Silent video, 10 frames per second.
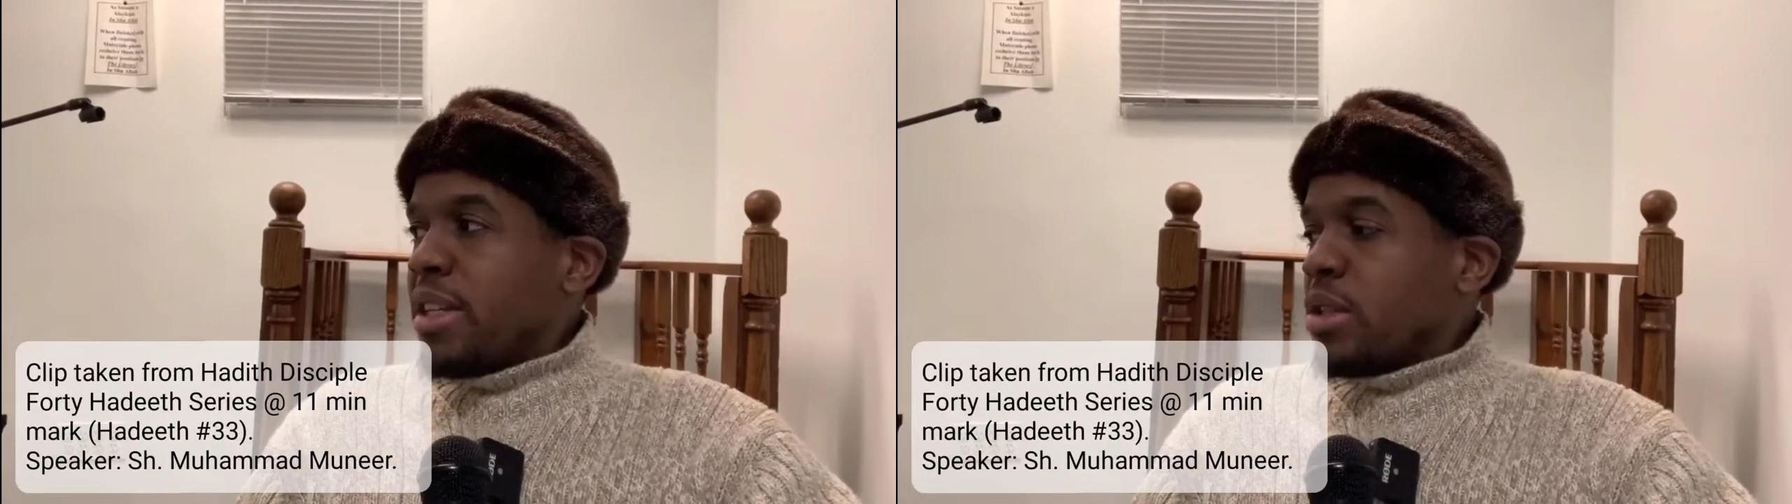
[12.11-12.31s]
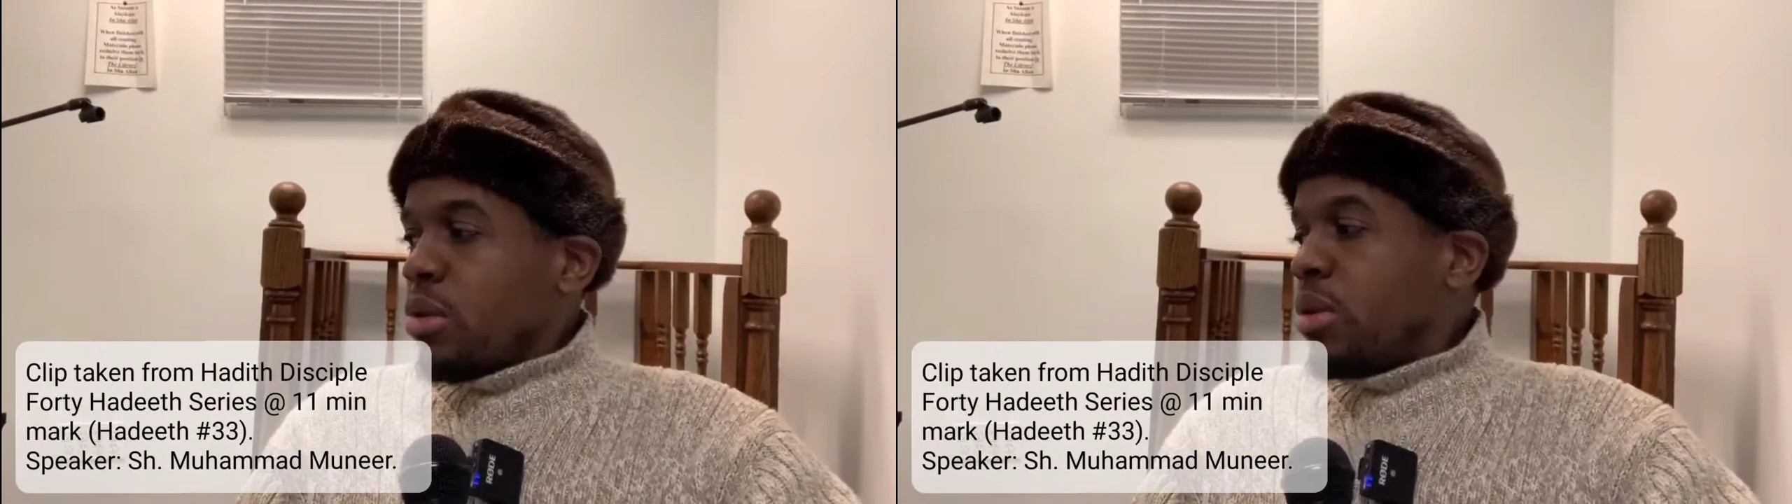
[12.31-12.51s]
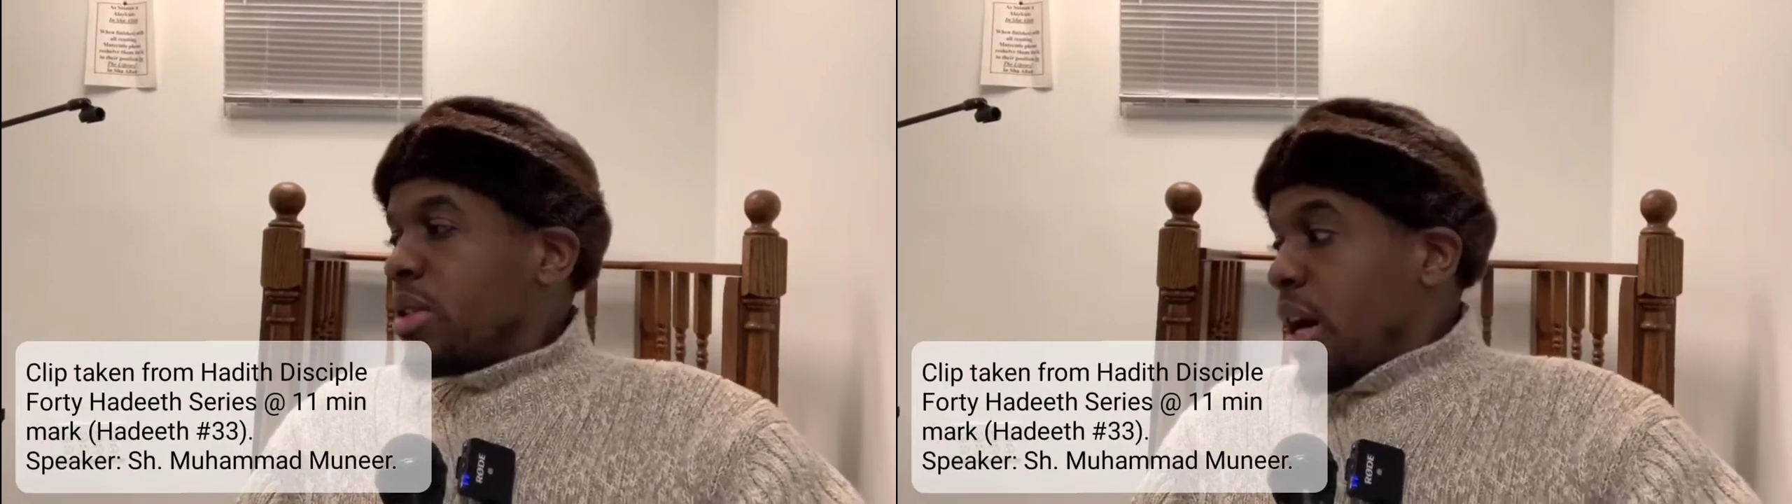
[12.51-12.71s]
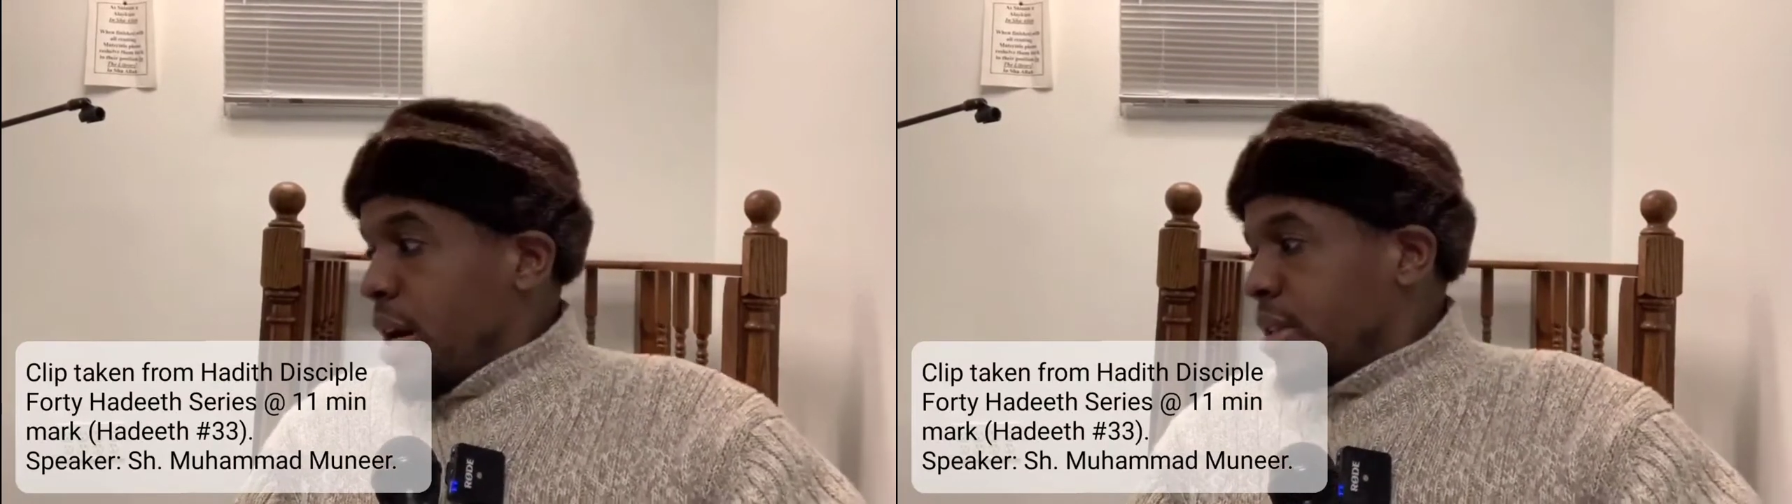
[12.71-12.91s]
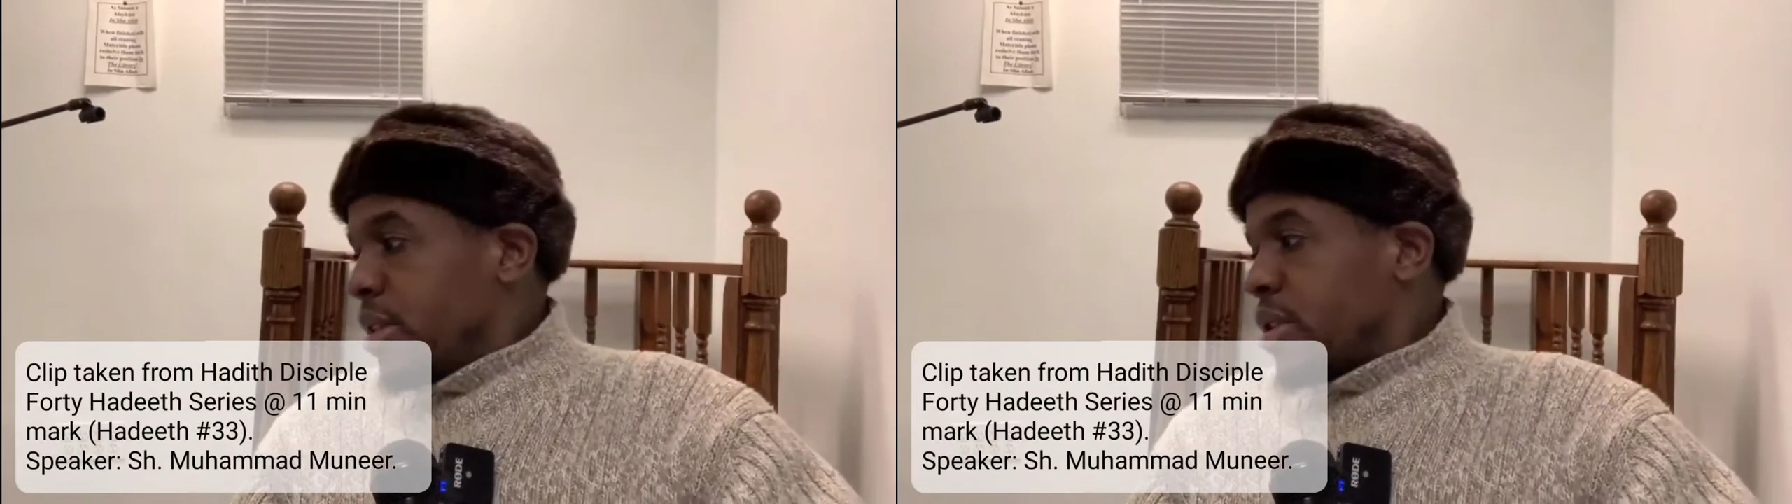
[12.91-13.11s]
it on to
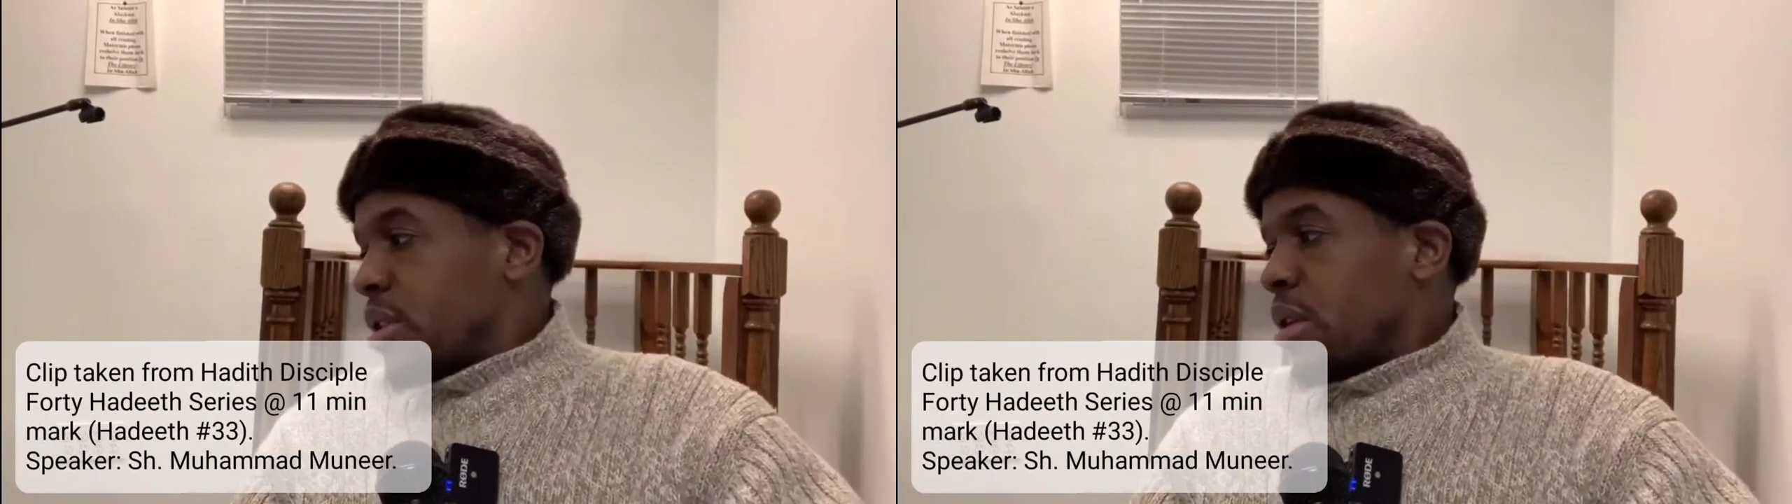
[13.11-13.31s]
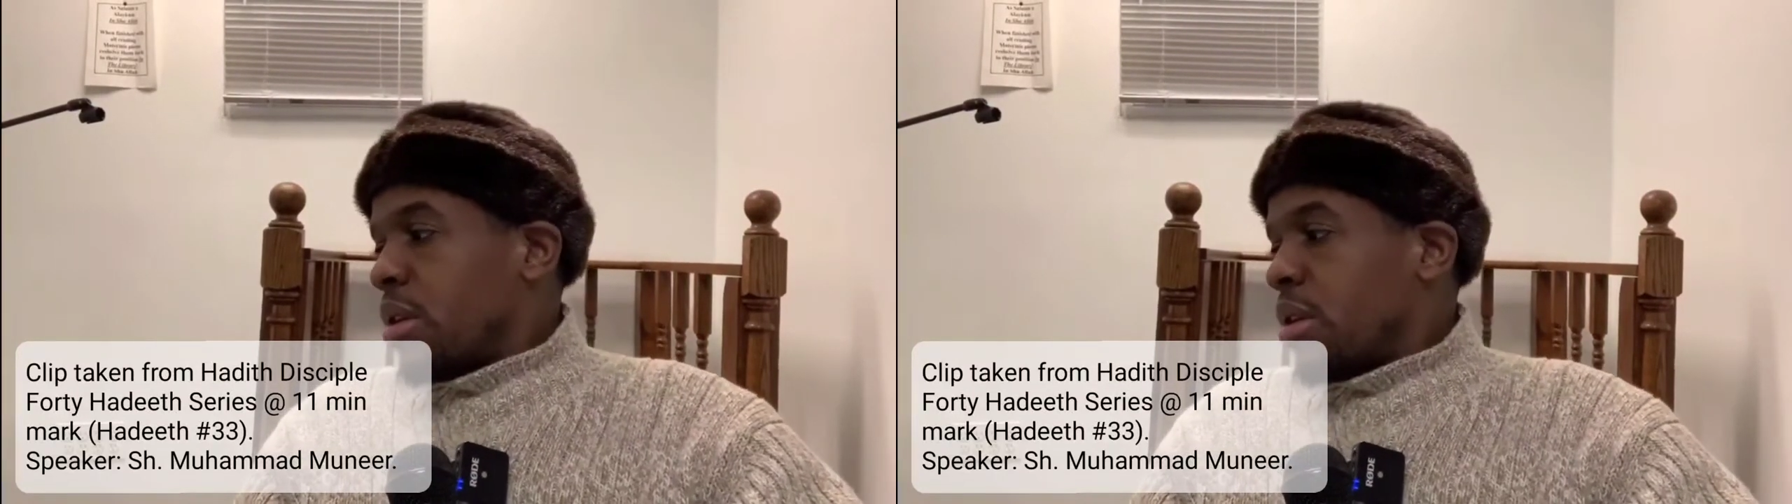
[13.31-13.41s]
others.